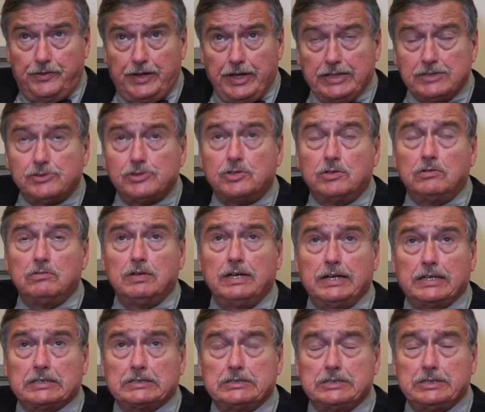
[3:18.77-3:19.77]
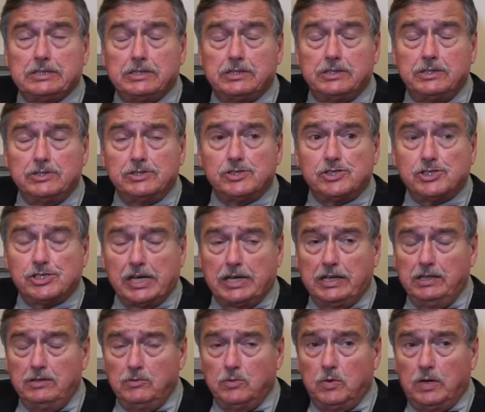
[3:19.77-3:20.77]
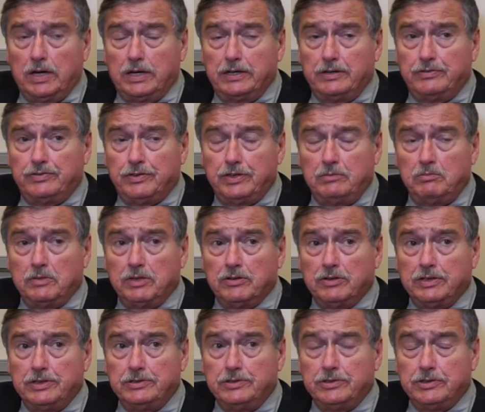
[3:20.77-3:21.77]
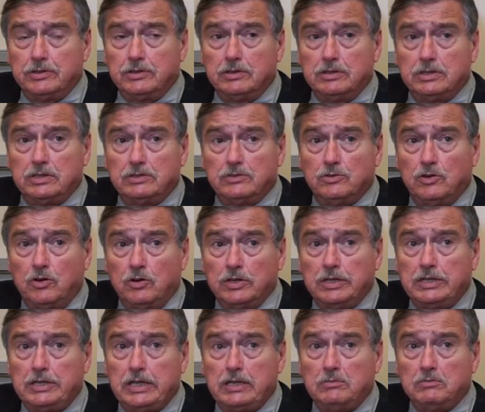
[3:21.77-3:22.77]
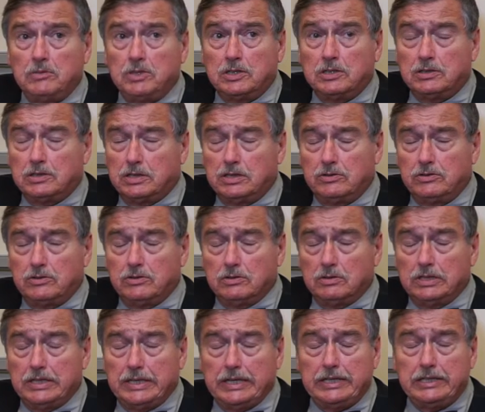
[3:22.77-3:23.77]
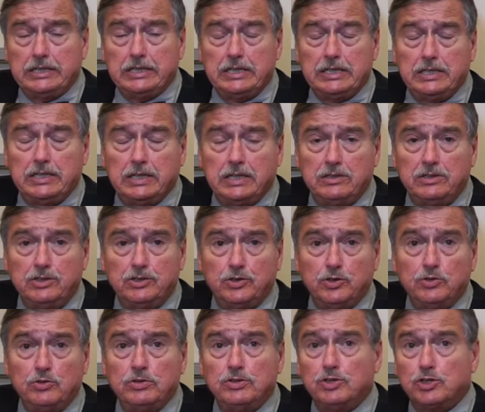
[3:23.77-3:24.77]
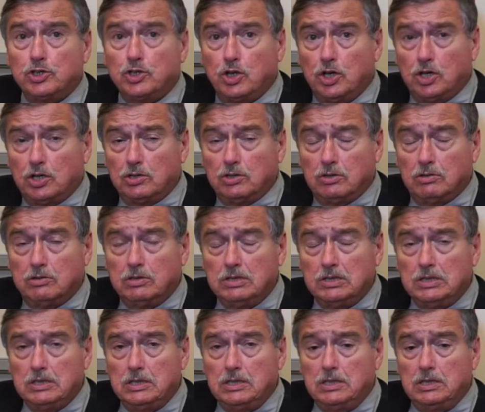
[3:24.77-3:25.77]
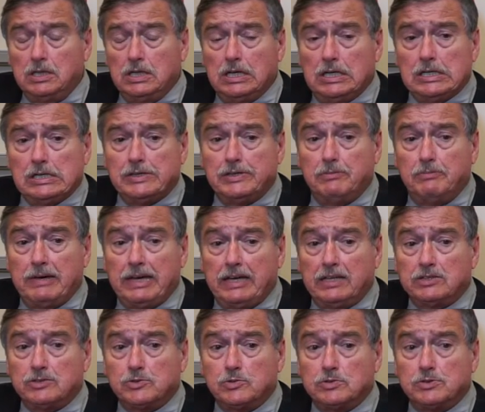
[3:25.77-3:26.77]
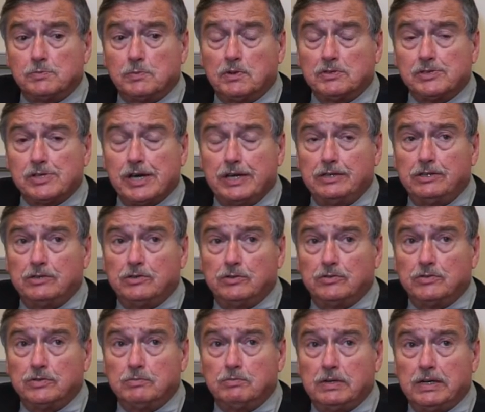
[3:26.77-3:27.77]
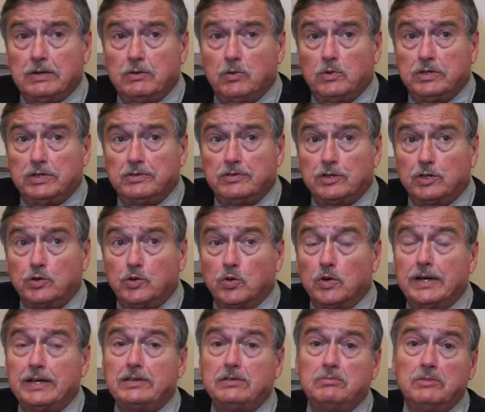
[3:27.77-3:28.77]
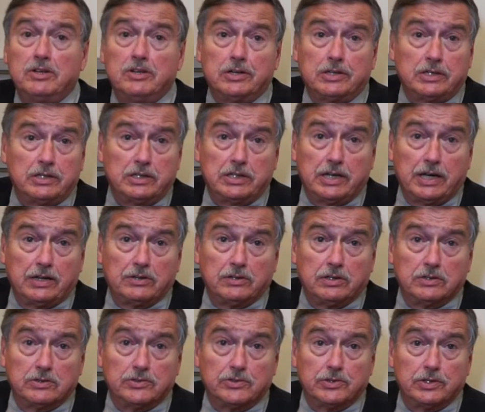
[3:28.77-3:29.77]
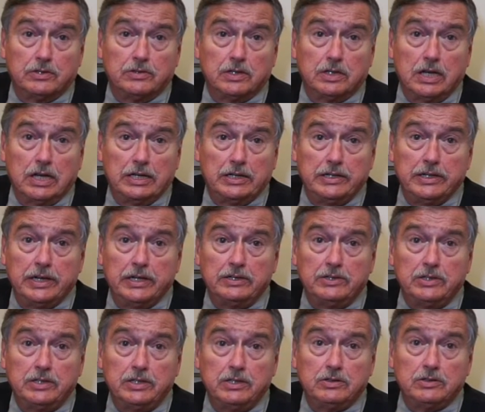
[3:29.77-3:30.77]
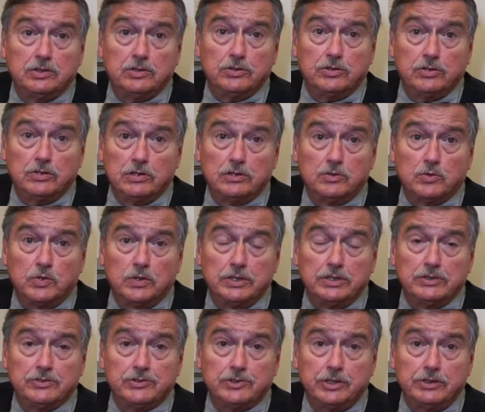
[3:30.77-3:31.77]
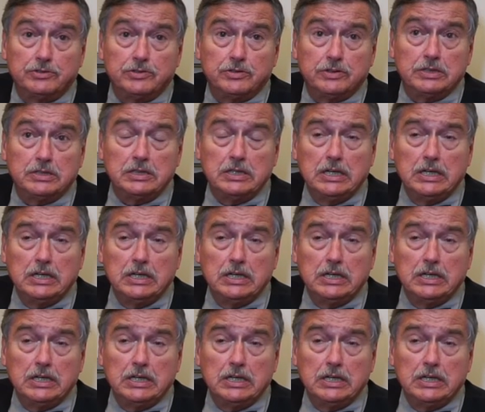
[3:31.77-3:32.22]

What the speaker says: That's correct. His second wife, he married her in Holy Name Cathedral in 1892 in Chicago. The Mass was presided over by one of the great American Catholics of the late 19th and early 20th century,